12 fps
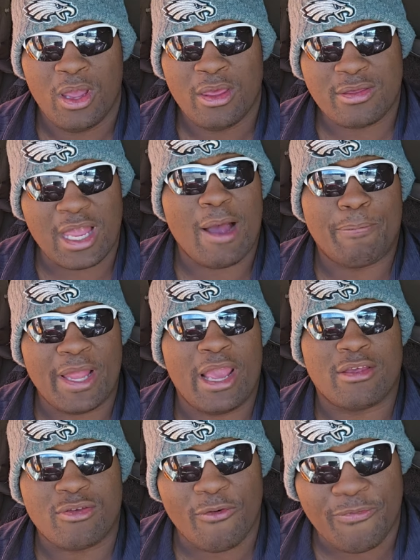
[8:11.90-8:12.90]
stop
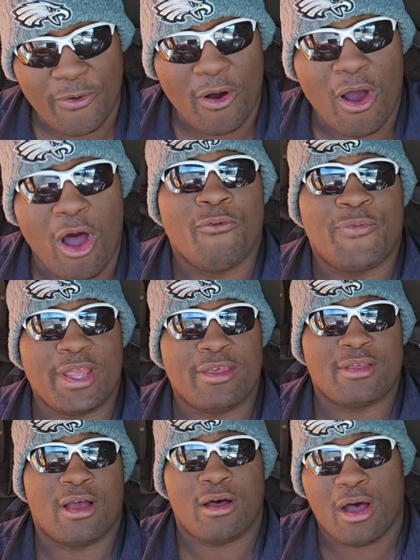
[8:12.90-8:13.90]
playing so far off of
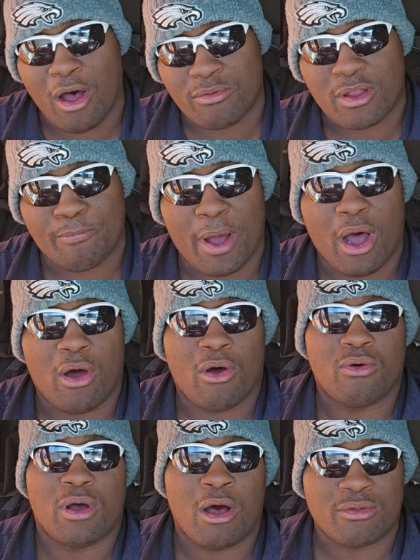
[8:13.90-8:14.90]
these off the
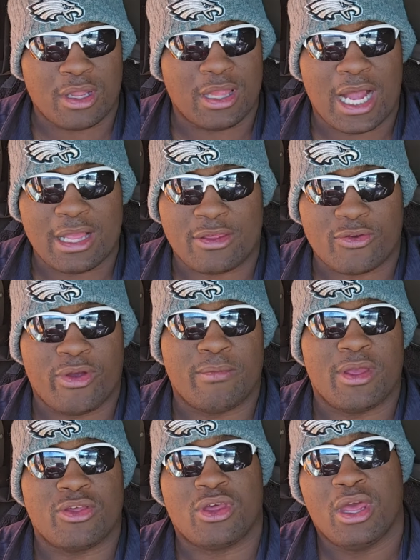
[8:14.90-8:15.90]
ball, off the line of
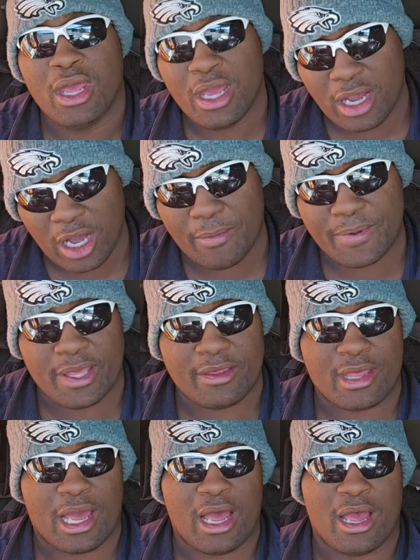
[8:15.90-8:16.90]
scrimmage. Cover
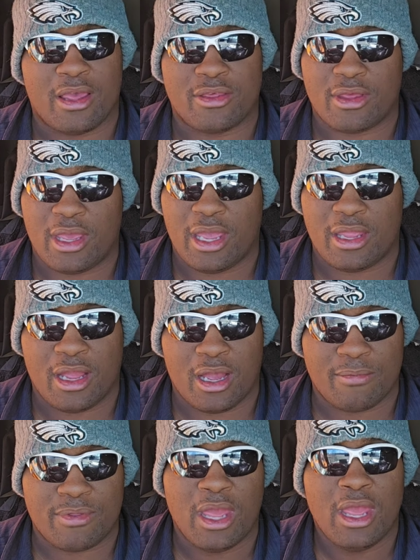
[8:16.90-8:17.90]
these guys and
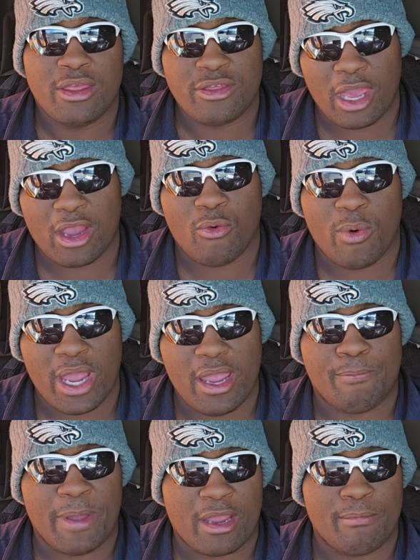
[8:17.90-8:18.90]
take away
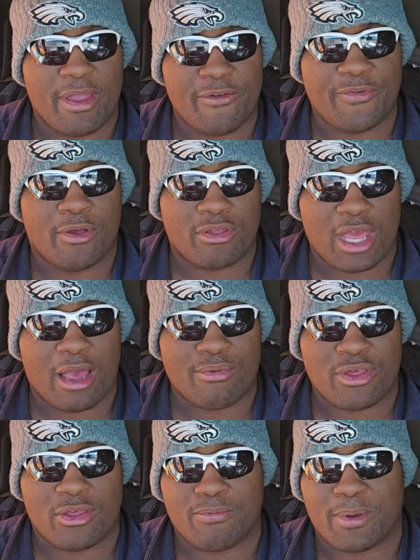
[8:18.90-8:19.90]
Baker Mayfield's
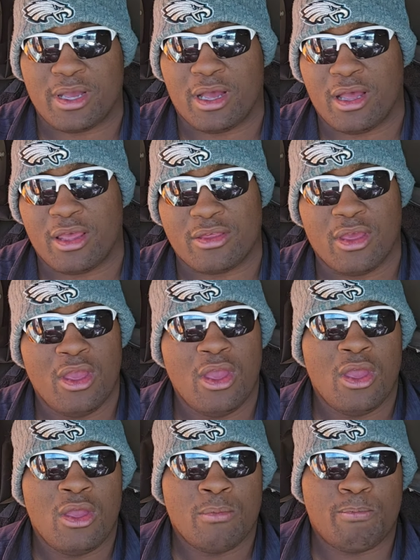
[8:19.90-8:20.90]
options, because
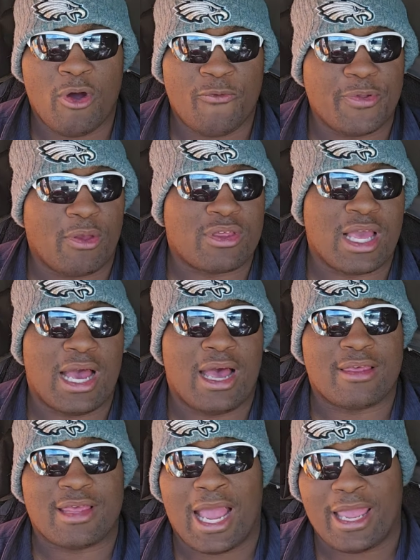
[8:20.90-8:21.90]
both of those
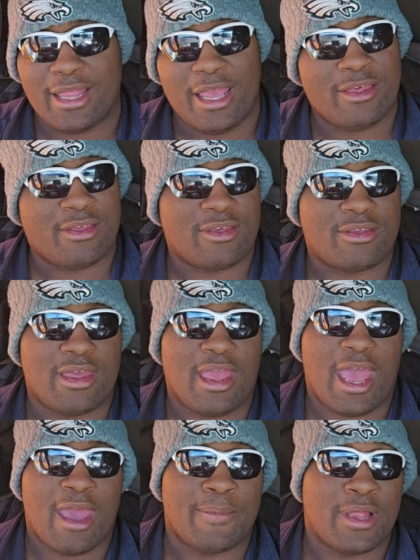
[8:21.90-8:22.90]
guys I could easily see
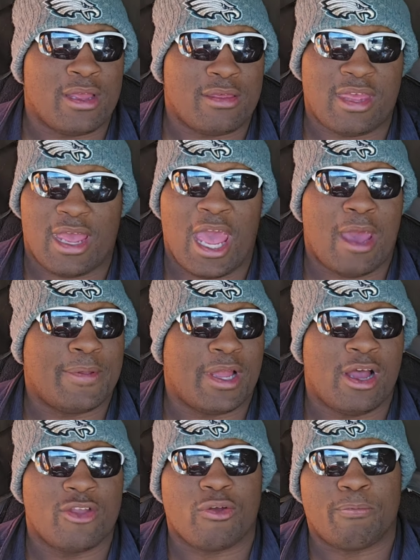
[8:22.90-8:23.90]
having
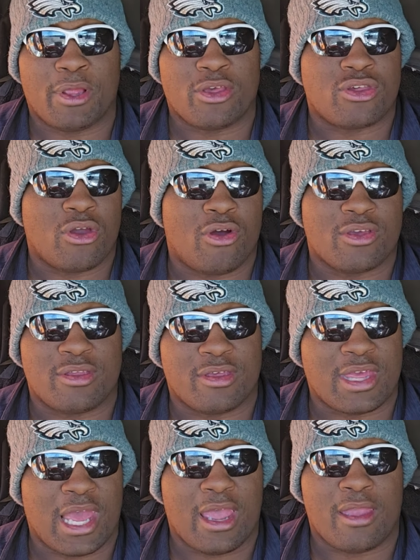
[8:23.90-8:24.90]
100 plus yards
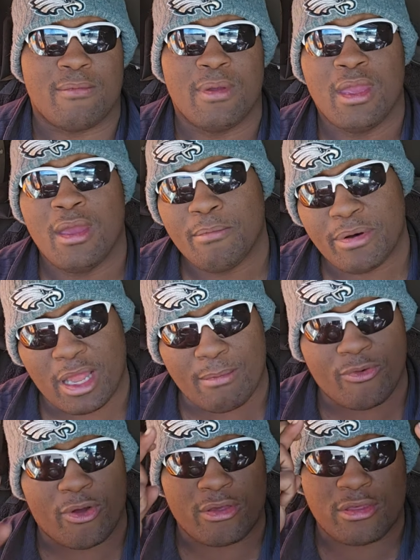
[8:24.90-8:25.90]
this game. But
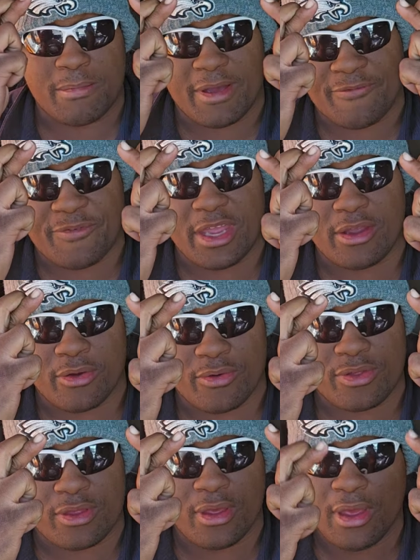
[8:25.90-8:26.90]
I'm crossing my
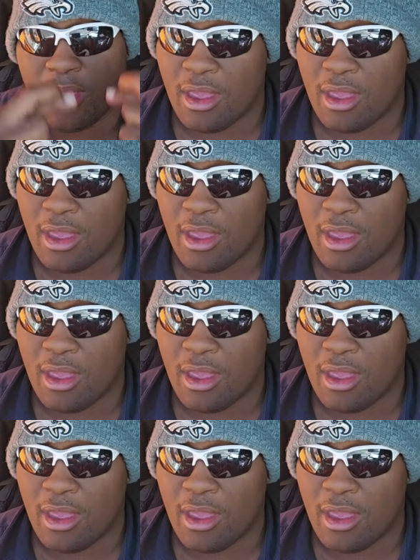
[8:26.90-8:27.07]
fingers